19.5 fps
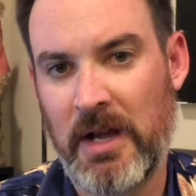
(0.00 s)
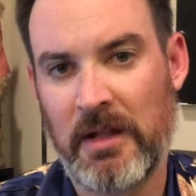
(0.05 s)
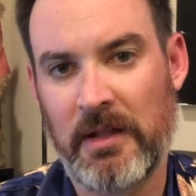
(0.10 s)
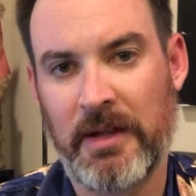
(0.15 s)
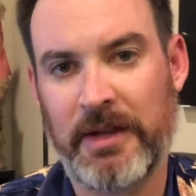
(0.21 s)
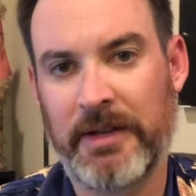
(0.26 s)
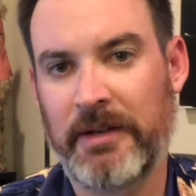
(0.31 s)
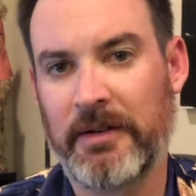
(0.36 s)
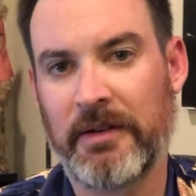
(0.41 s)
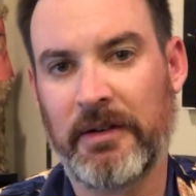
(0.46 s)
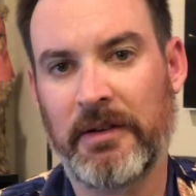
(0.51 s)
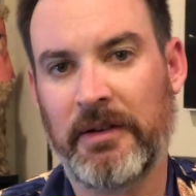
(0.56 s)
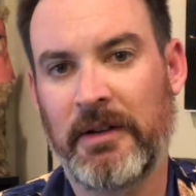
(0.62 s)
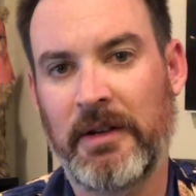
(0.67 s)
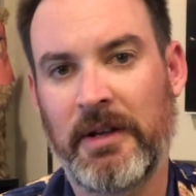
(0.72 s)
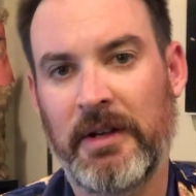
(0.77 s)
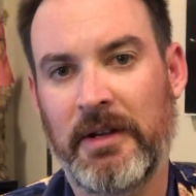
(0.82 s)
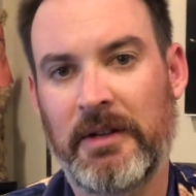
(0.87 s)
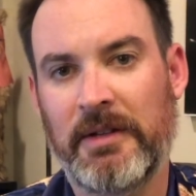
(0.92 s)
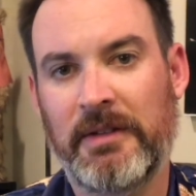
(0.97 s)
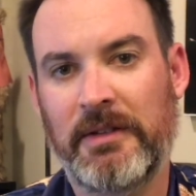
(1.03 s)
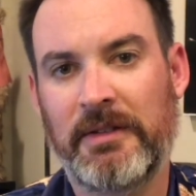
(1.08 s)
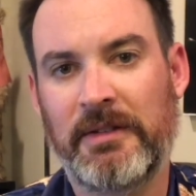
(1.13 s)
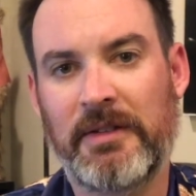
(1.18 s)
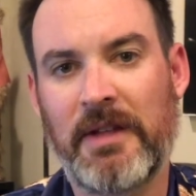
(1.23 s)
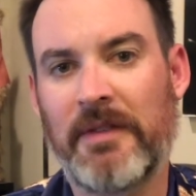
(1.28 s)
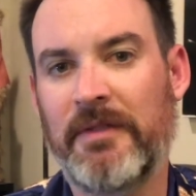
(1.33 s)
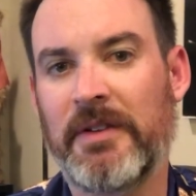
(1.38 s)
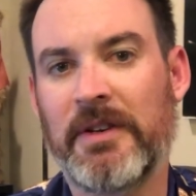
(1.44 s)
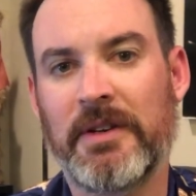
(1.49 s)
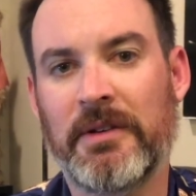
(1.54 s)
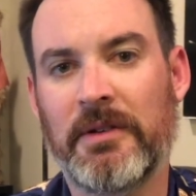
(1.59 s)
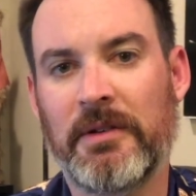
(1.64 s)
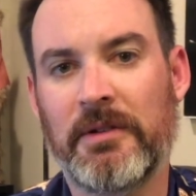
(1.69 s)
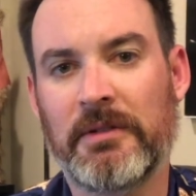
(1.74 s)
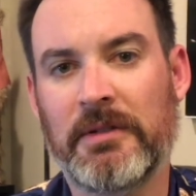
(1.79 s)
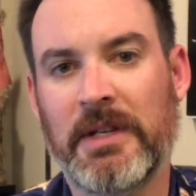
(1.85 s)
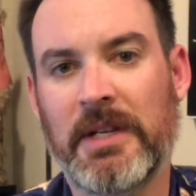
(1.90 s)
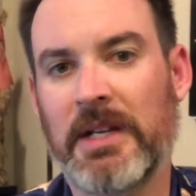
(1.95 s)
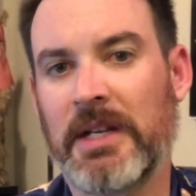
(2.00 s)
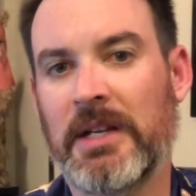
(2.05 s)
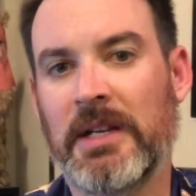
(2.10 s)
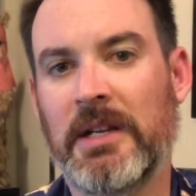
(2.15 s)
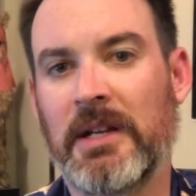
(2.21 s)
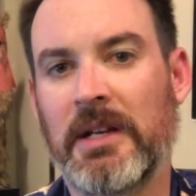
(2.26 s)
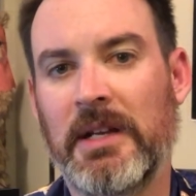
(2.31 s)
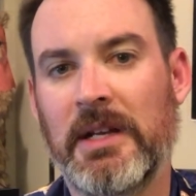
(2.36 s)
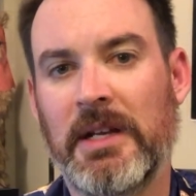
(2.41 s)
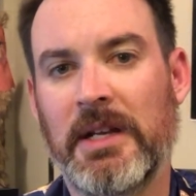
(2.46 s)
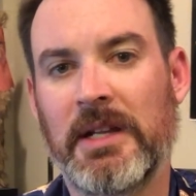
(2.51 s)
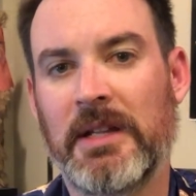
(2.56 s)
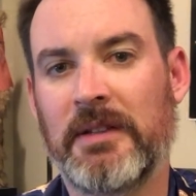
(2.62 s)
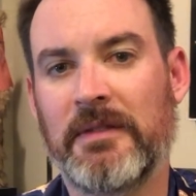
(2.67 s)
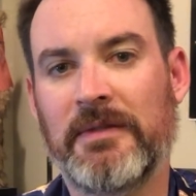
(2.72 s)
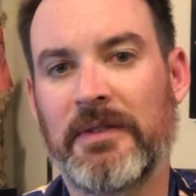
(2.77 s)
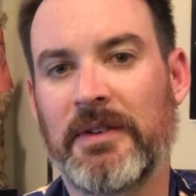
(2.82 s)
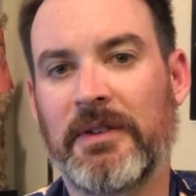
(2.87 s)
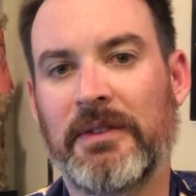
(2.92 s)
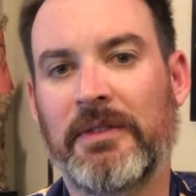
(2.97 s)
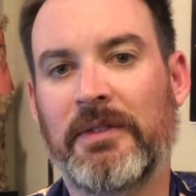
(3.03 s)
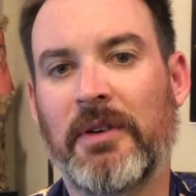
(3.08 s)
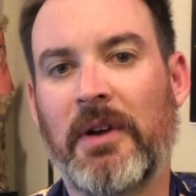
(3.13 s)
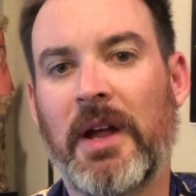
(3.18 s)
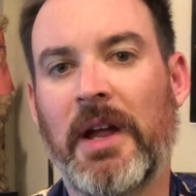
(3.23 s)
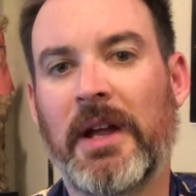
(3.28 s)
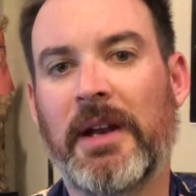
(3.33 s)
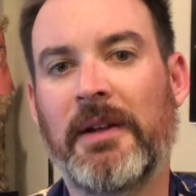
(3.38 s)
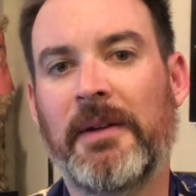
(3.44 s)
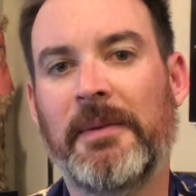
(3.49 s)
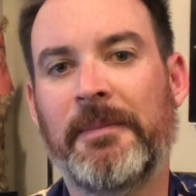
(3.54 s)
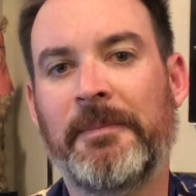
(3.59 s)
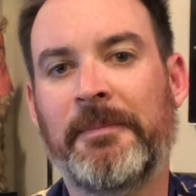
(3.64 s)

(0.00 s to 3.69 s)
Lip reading: like you're a 7-year-old kid in the first grade.